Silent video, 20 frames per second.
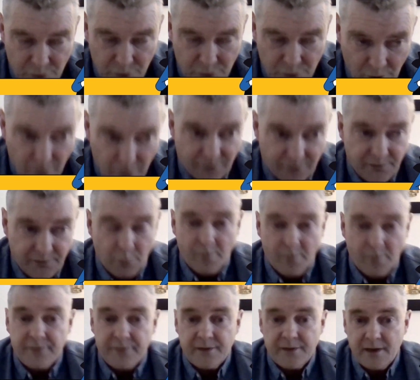geography
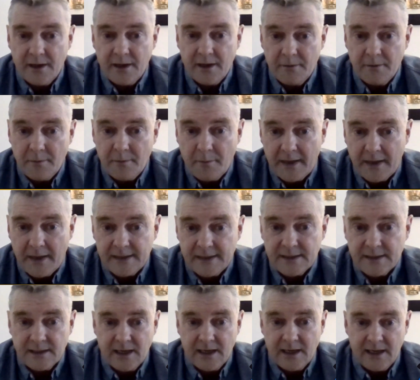with
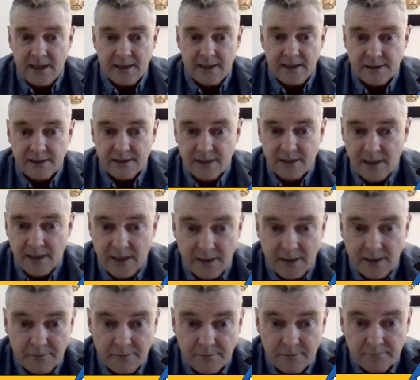maths and
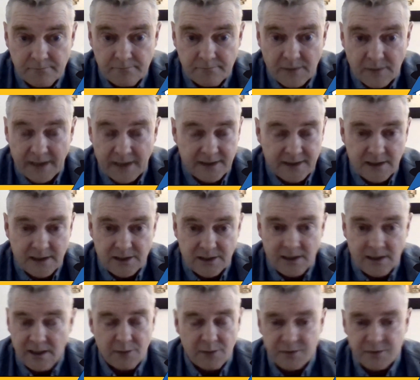
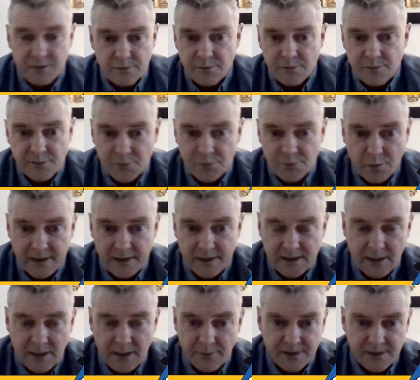ICT, and it was quite
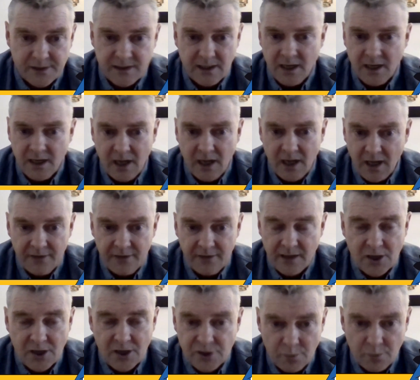seamless. They
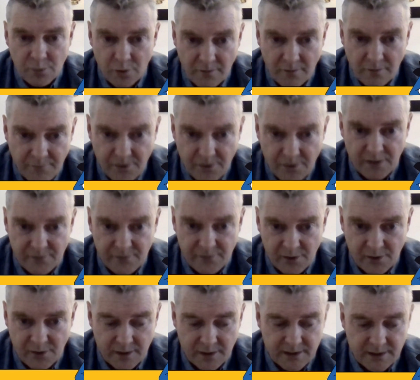actually work very,
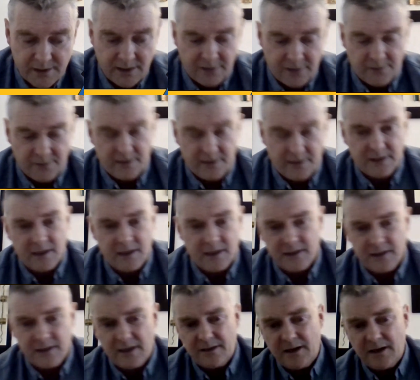very well together,
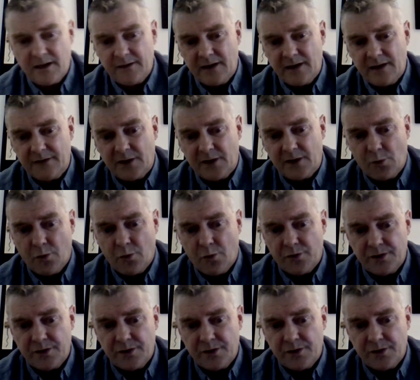and the